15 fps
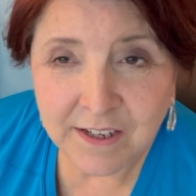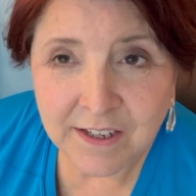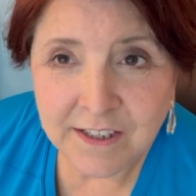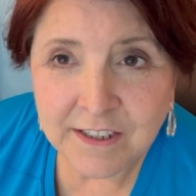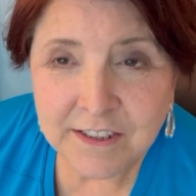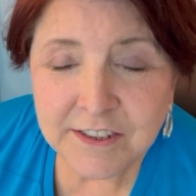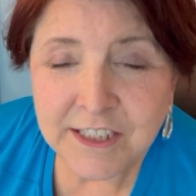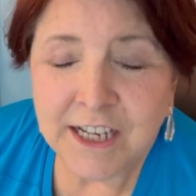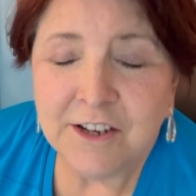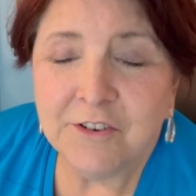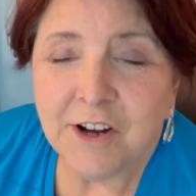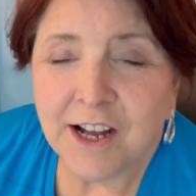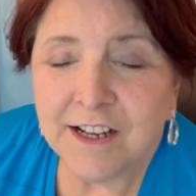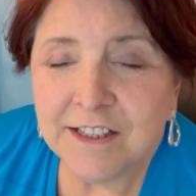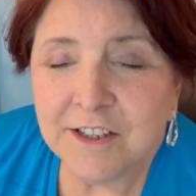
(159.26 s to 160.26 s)
So
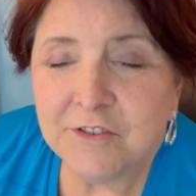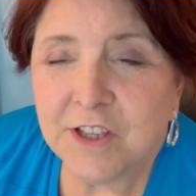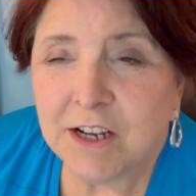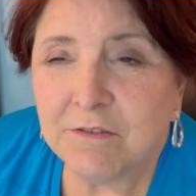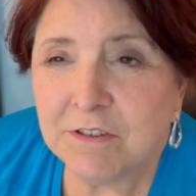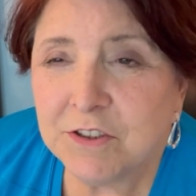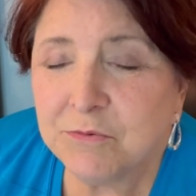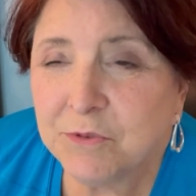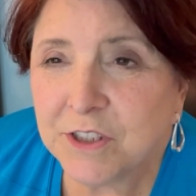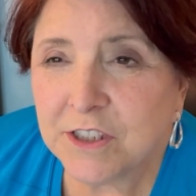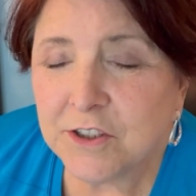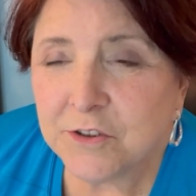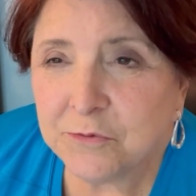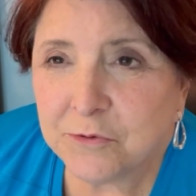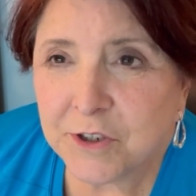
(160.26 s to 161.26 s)
I know that was one of
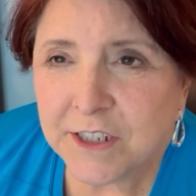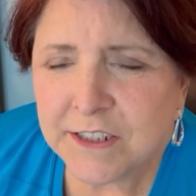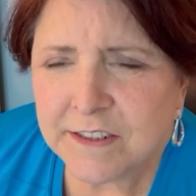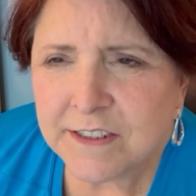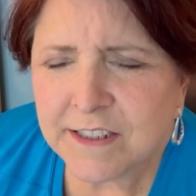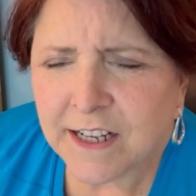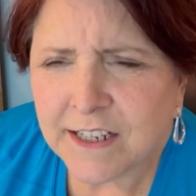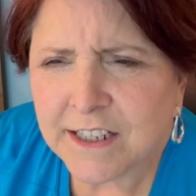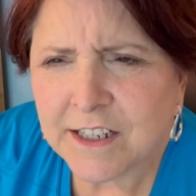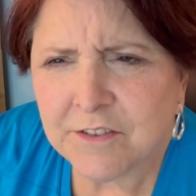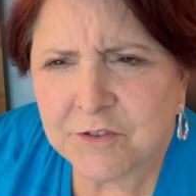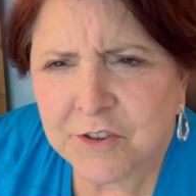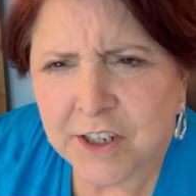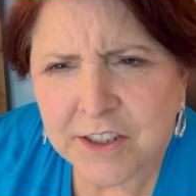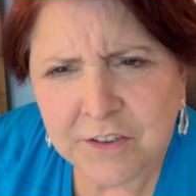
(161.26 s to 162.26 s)
the ones that I kept
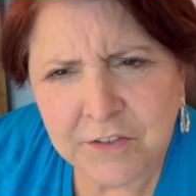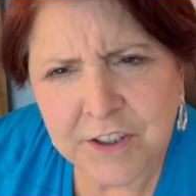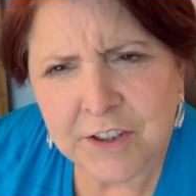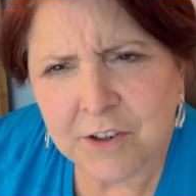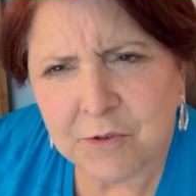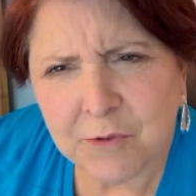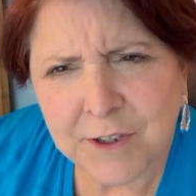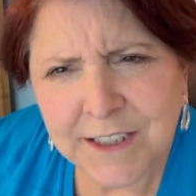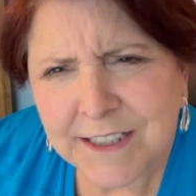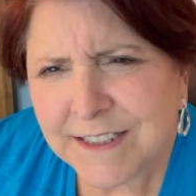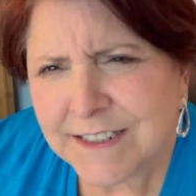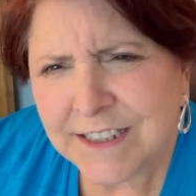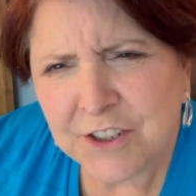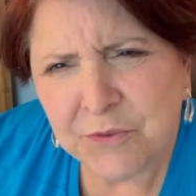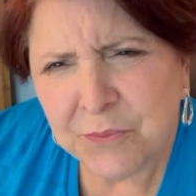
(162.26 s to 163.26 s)
trying to figure out, what
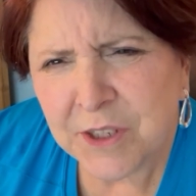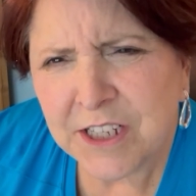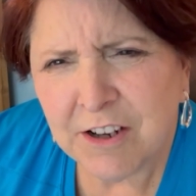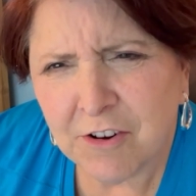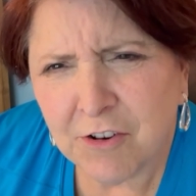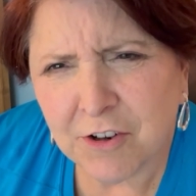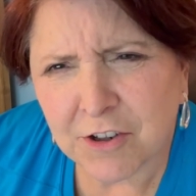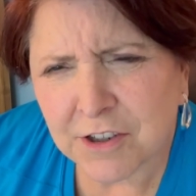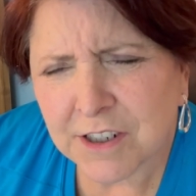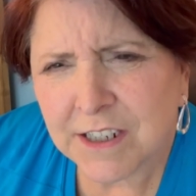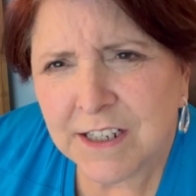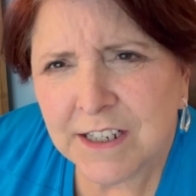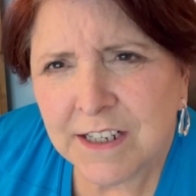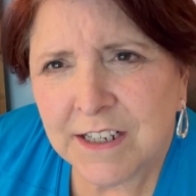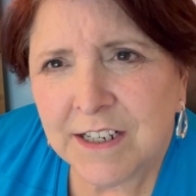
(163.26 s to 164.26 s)
is MDR?
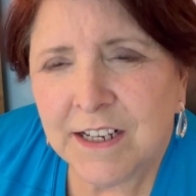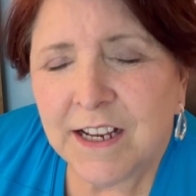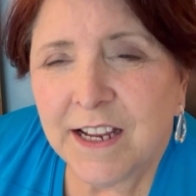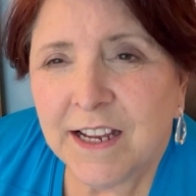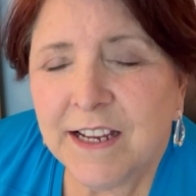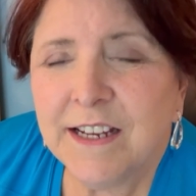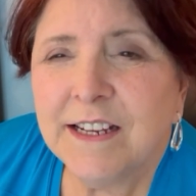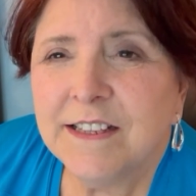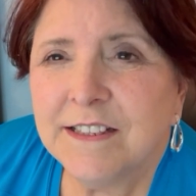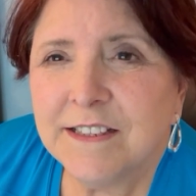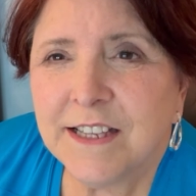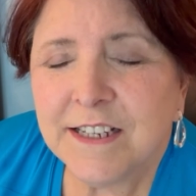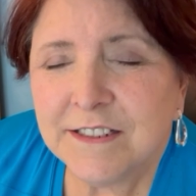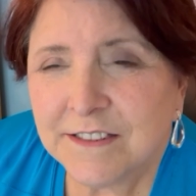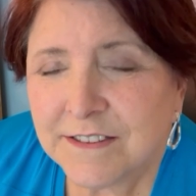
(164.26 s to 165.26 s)
And
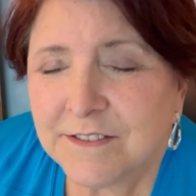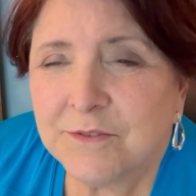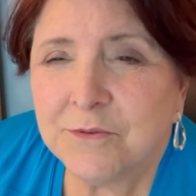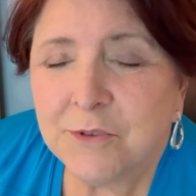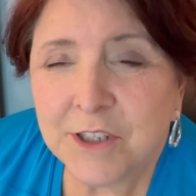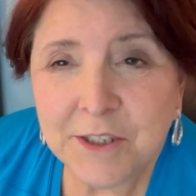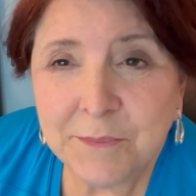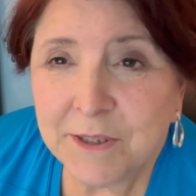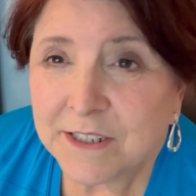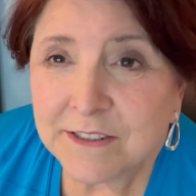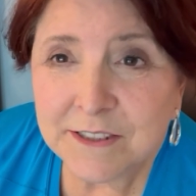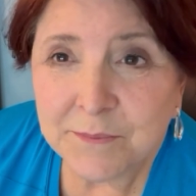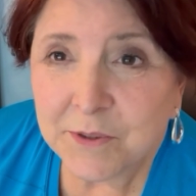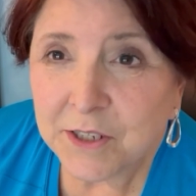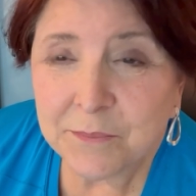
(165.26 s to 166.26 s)
that's what it means,
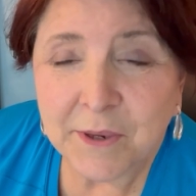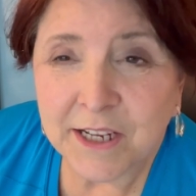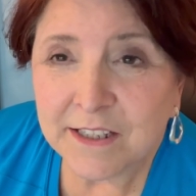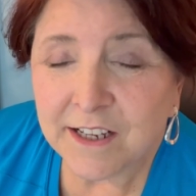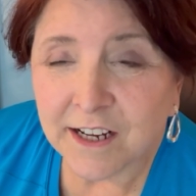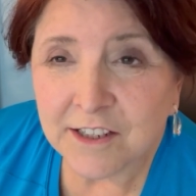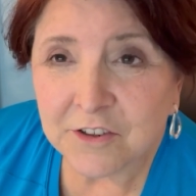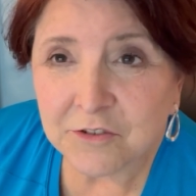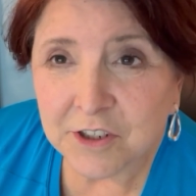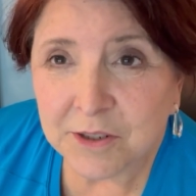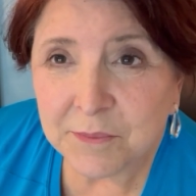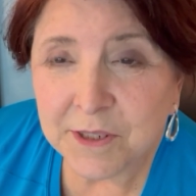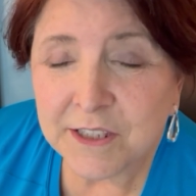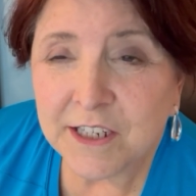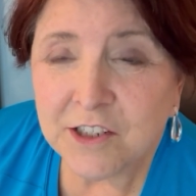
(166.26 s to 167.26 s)
simply main dining room.
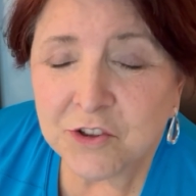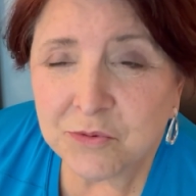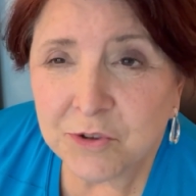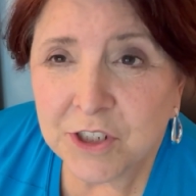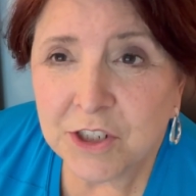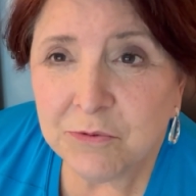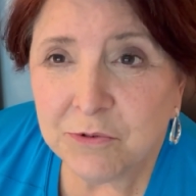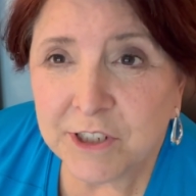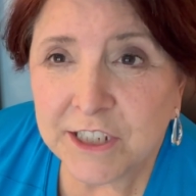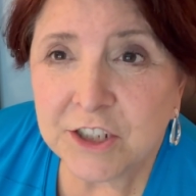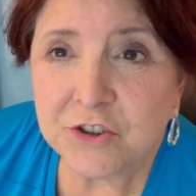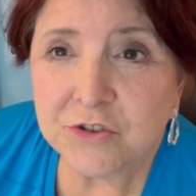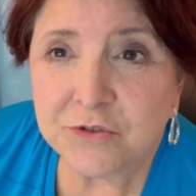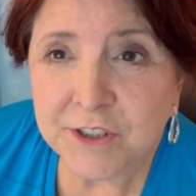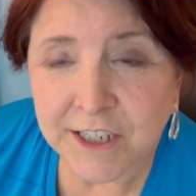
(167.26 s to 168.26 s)
And that's where you will
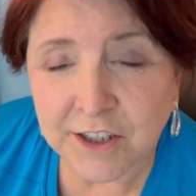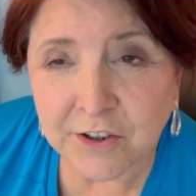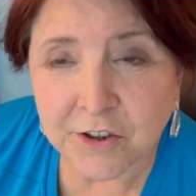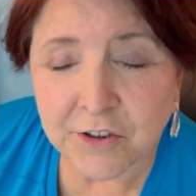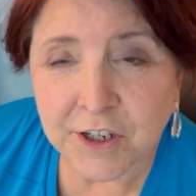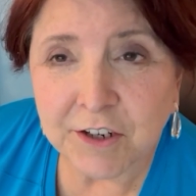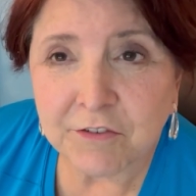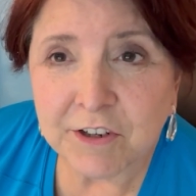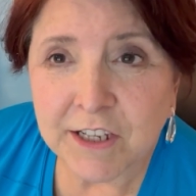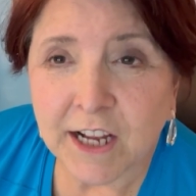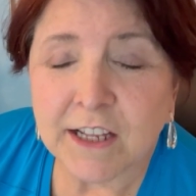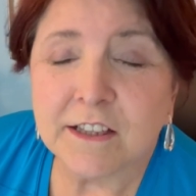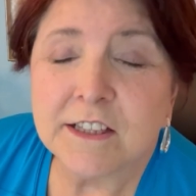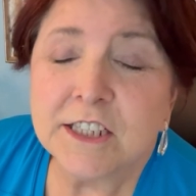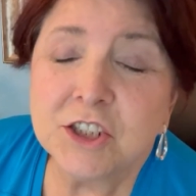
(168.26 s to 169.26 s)
eat your dinner every night
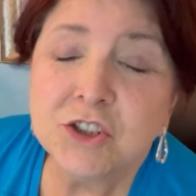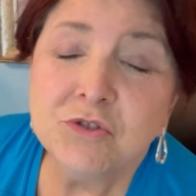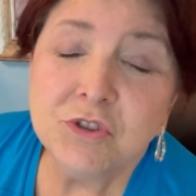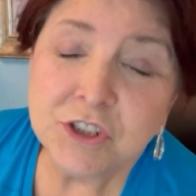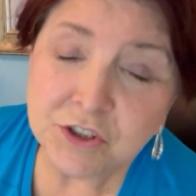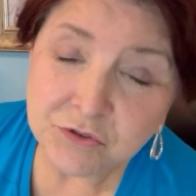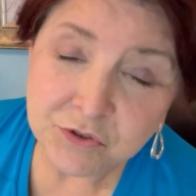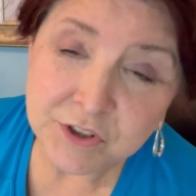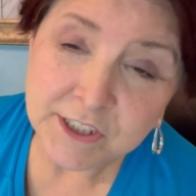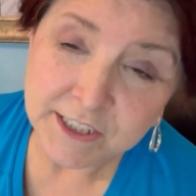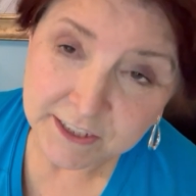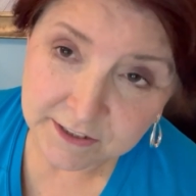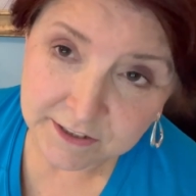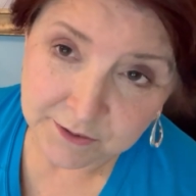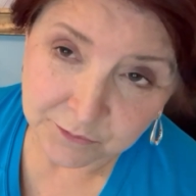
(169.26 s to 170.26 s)
unless you choose to
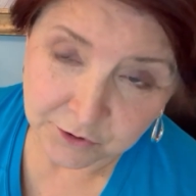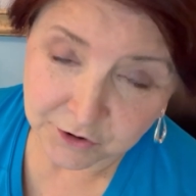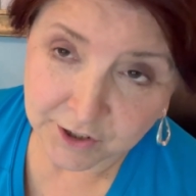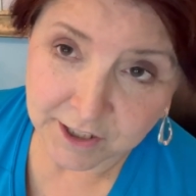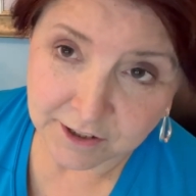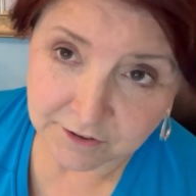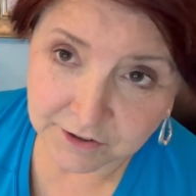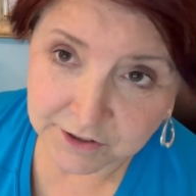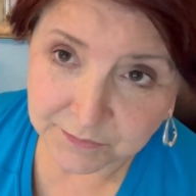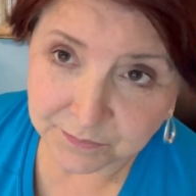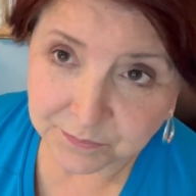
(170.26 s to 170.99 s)
eat somewhere else.